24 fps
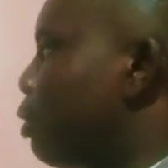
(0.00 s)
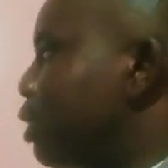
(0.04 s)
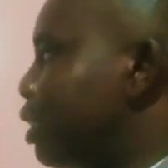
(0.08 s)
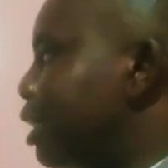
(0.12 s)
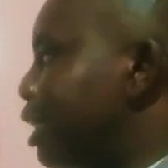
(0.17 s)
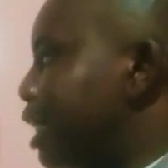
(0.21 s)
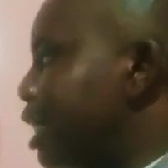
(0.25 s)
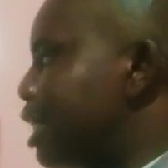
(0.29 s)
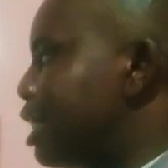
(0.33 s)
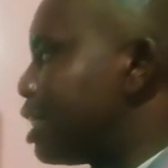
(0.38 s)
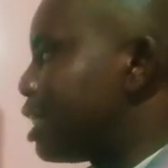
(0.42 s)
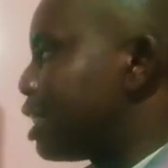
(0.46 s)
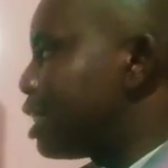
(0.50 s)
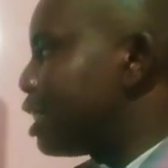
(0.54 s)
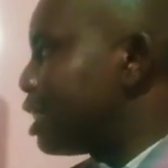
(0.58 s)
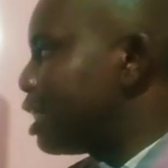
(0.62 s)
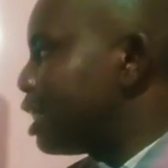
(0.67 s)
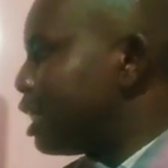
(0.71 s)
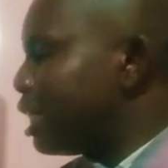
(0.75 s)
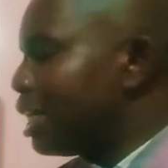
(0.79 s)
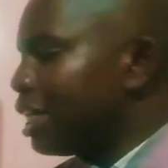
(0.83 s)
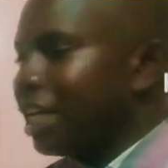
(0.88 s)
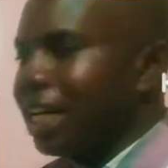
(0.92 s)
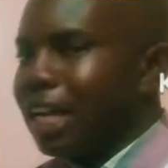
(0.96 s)
on this.
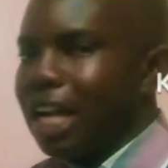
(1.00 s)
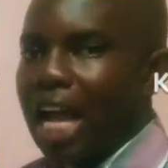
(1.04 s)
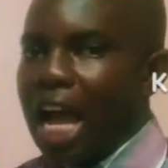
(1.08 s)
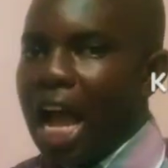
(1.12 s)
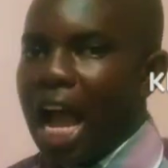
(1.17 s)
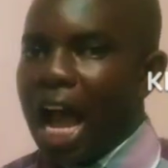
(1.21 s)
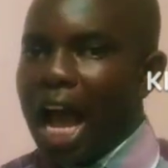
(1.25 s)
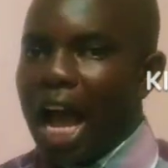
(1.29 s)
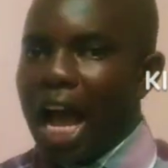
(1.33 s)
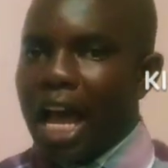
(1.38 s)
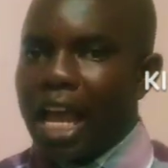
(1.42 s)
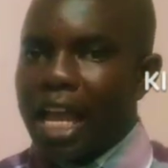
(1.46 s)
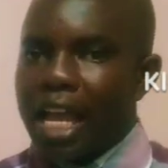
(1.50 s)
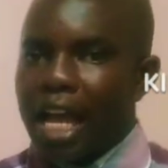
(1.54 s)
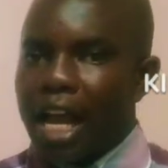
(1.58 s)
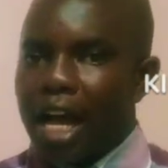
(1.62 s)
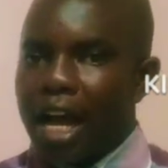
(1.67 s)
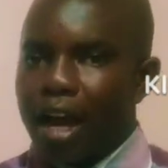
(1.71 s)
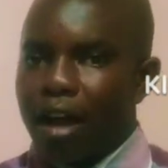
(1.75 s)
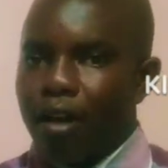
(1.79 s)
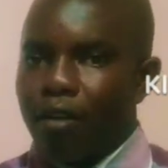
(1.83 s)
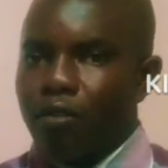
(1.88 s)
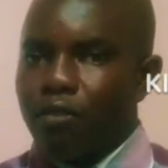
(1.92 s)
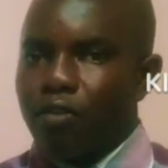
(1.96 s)
I
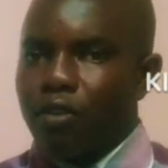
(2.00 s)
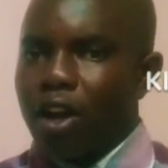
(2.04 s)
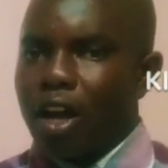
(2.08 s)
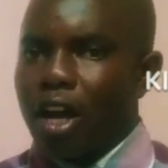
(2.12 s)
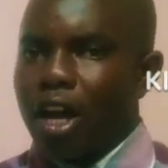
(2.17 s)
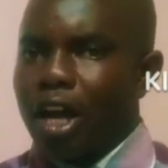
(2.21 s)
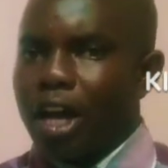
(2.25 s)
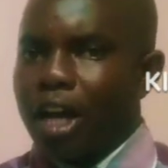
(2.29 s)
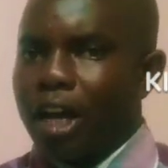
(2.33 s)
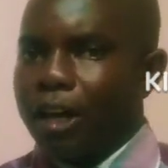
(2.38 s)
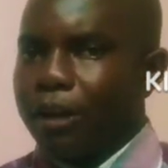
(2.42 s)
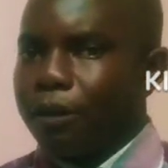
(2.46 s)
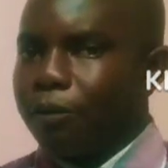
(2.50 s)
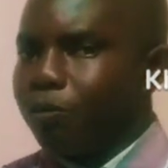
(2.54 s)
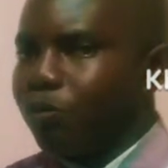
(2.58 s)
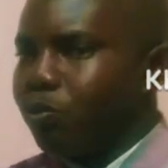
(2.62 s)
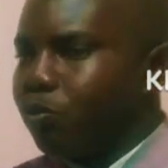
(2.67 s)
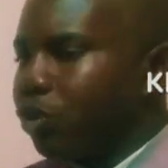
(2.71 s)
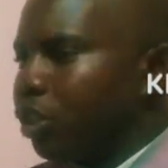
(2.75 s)
have